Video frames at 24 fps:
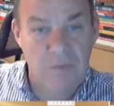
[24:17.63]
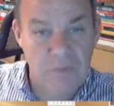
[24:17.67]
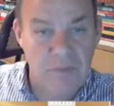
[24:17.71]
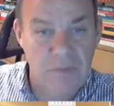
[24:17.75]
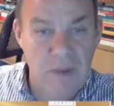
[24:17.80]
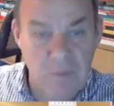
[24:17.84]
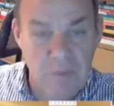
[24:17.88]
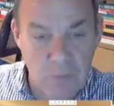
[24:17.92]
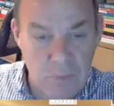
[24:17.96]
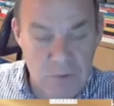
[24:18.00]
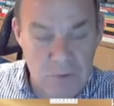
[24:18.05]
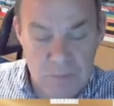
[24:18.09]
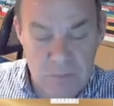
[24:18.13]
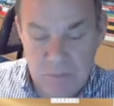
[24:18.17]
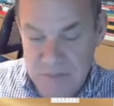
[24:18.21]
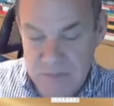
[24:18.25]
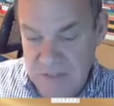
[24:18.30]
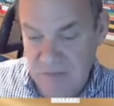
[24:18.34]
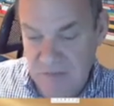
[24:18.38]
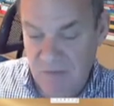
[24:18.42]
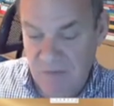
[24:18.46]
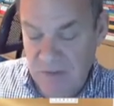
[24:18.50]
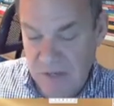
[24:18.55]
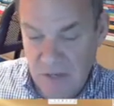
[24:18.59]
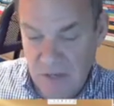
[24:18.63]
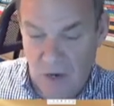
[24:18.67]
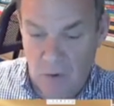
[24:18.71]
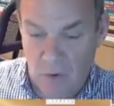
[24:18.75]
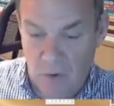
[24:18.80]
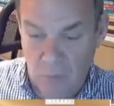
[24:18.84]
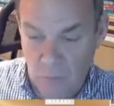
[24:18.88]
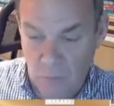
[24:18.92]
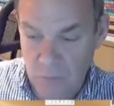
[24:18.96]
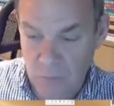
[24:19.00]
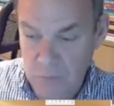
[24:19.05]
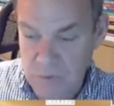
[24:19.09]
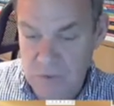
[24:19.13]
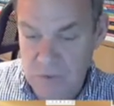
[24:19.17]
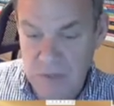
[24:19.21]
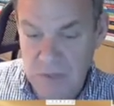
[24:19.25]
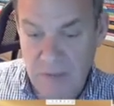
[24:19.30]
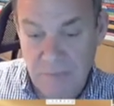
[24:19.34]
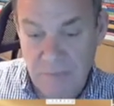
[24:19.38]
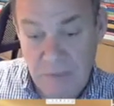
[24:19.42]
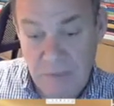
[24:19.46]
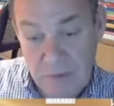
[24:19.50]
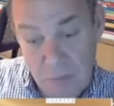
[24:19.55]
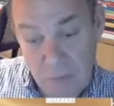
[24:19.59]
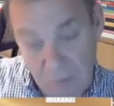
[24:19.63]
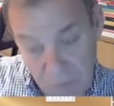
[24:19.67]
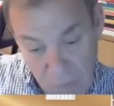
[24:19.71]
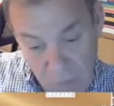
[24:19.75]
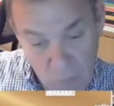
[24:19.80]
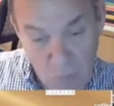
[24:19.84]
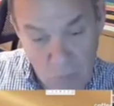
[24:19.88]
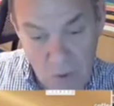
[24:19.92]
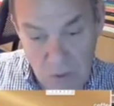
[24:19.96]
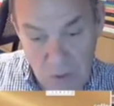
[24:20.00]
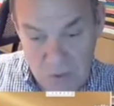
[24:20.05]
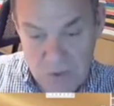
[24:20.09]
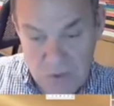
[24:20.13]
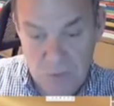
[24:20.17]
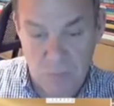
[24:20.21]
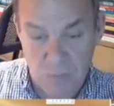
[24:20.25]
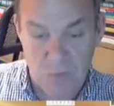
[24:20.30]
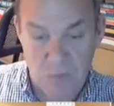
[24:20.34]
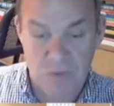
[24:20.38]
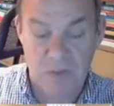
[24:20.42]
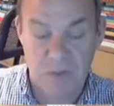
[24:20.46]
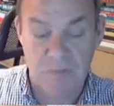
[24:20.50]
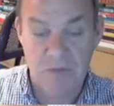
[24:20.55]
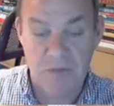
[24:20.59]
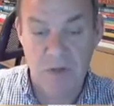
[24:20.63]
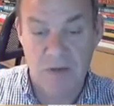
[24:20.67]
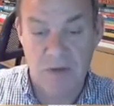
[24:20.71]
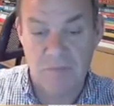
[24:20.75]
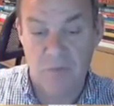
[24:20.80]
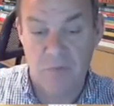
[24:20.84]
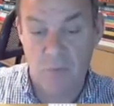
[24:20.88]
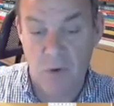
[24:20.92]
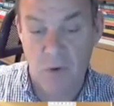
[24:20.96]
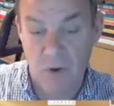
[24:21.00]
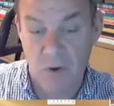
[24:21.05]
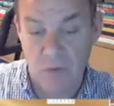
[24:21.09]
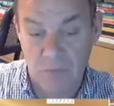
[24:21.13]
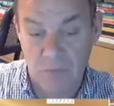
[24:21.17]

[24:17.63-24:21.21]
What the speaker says: They're all specific goals, and then you have to work towards them. You have to work